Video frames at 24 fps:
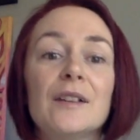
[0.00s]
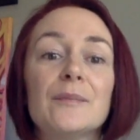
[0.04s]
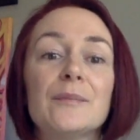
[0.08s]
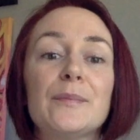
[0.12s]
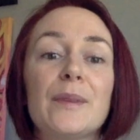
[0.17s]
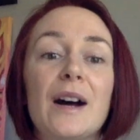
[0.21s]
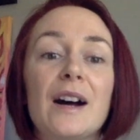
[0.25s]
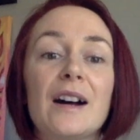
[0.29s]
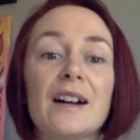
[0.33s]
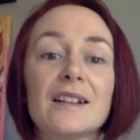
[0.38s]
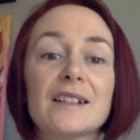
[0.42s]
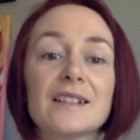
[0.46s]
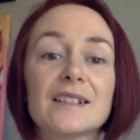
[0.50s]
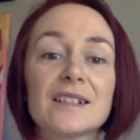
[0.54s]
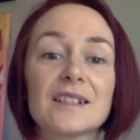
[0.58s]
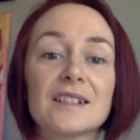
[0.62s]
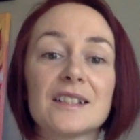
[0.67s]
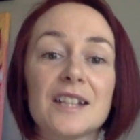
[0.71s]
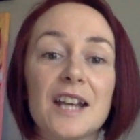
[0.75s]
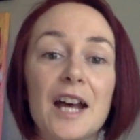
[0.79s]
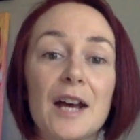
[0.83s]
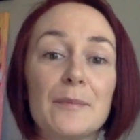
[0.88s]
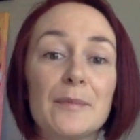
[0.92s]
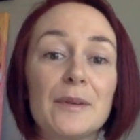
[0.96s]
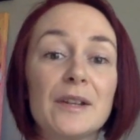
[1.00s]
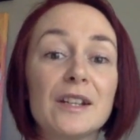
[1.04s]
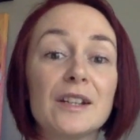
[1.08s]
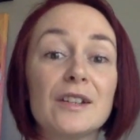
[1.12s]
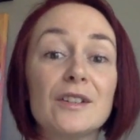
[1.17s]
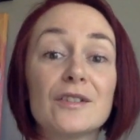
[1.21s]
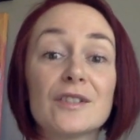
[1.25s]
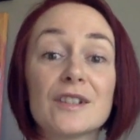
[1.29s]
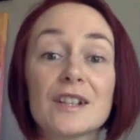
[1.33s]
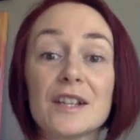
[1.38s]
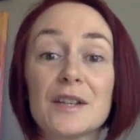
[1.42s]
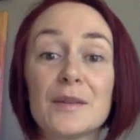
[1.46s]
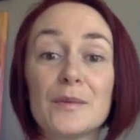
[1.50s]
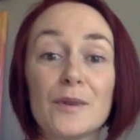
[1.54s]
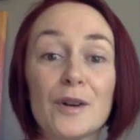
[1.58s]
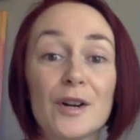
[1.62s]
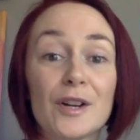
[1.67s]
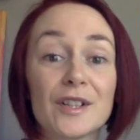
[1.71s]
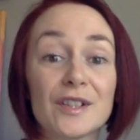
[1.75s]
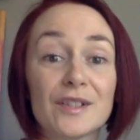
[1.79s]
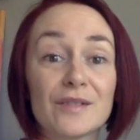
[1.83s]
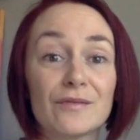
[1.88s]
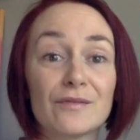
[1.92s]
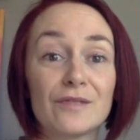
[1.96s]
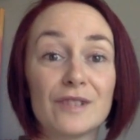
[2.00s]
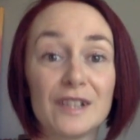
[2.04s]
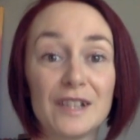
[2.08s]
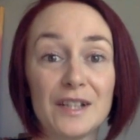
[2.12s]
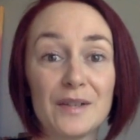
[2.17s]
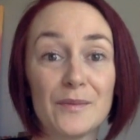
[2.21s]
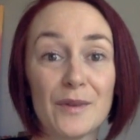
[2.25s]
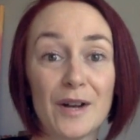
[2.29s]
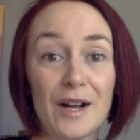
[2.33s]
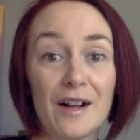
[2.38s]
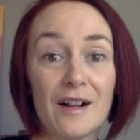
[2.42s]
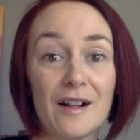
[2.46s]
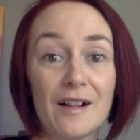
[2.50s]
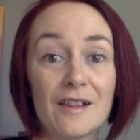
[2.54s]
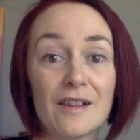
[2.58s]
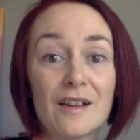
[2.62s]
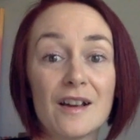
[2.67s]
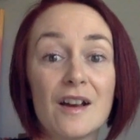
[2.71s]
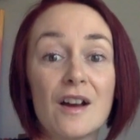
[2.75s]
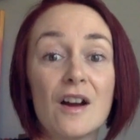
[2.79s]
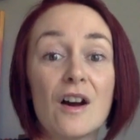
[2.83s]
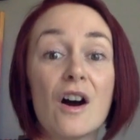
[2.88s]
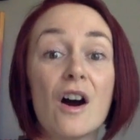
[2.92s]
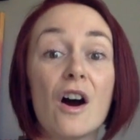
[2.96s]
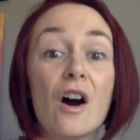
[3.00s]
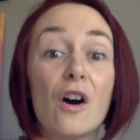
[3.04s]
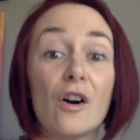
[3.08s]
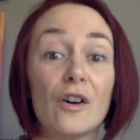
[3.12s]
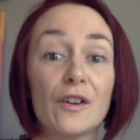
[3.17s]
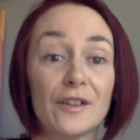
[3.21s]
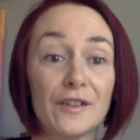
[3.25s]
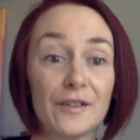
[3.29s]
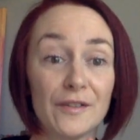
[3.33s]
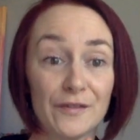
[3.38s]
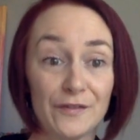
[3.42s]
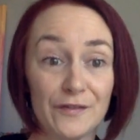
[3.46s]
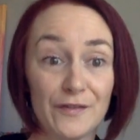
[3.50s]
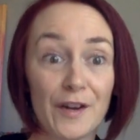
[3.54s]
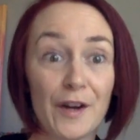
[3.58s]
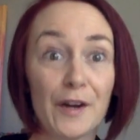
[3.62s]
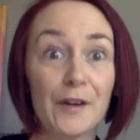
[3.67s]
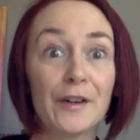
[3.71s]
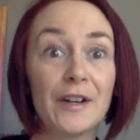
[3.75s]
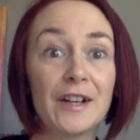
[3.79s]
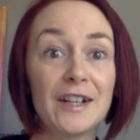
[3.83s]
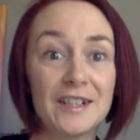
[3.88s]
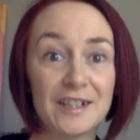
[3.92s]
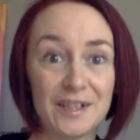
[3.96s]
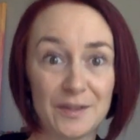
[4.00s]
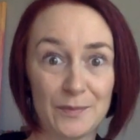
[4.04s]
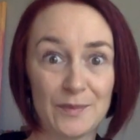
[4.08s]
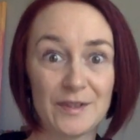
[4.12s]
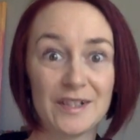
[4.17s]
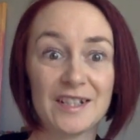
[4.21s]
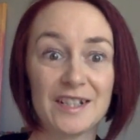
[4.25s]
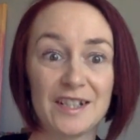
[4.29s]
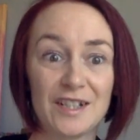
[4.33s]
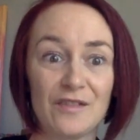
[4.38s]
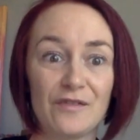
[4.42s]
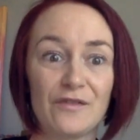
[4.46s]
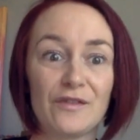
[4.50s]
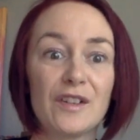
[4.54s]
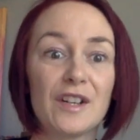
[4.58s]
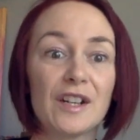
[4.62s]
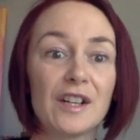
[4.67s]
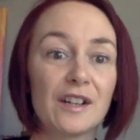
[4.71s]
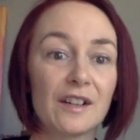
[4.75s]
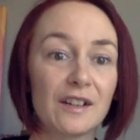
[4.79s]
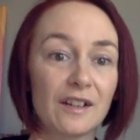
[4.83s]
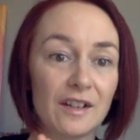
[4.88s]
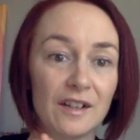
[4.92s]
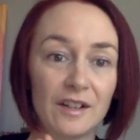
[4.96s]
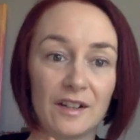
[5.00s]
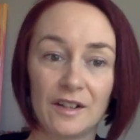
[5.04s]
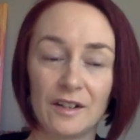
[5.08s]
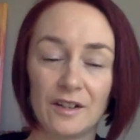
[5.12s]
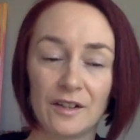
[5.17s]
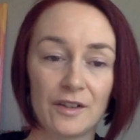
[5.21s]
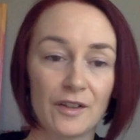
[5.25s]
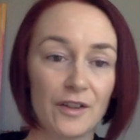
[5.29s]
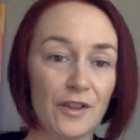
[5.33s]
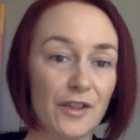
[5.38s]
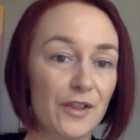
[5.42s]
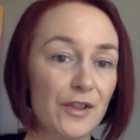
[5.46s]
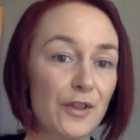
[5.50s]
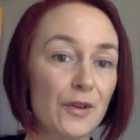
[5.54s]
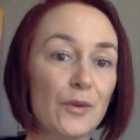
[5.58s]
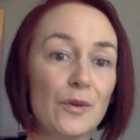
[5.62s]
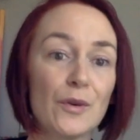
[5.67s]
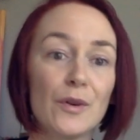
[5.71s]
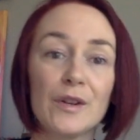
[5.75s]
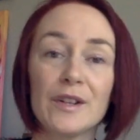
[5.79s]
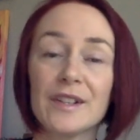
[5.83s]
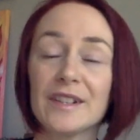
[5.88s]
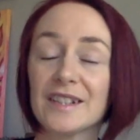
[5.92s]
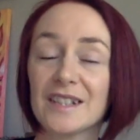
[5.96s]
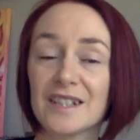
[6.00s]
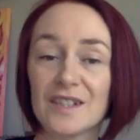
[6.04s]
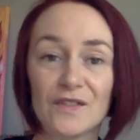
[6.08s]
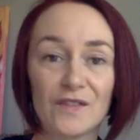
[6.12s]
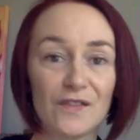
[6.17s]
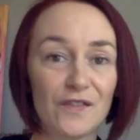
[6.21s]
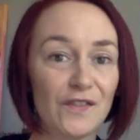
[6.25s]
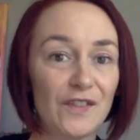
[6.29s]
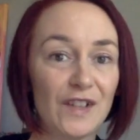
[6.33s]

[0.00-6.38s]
but tapping usually works really well on very specific thoughts,